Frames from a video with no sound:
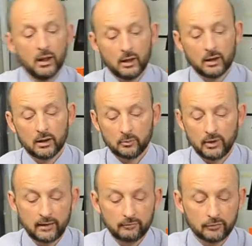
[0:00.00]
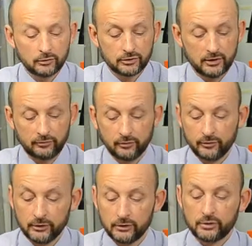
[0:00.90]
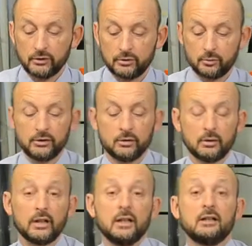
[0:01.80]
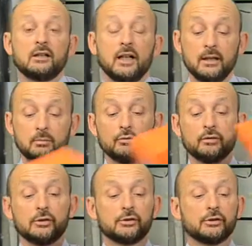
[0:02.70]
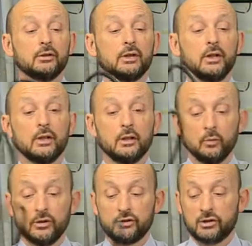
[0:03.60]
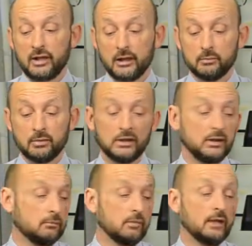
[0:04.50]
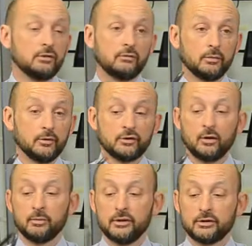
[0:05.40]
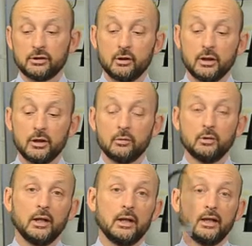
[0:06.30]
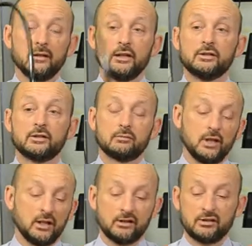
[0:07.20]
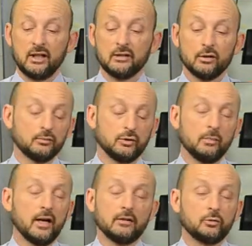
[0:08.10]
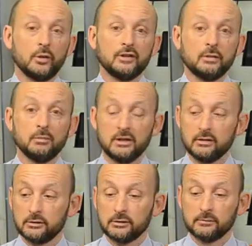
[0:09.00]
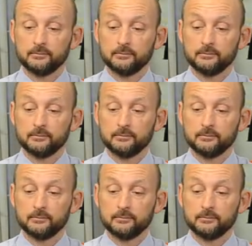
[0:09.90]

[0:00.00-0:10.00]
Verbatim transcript: Uh, we have lots of different versions, we do a cable version which can be mounted from the top of your silo and these can extend up to about 20 metres.